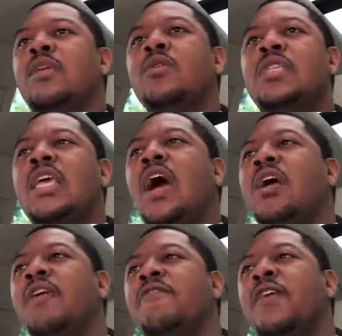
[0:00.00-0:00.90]
You see all
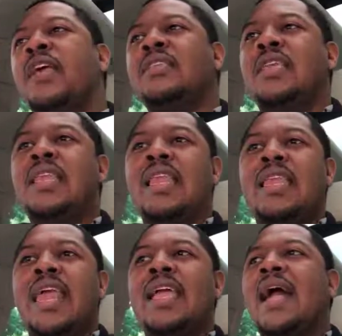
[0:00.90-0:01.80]
your friends getting
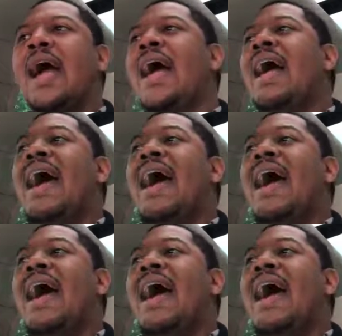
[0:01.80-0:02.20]
in their car.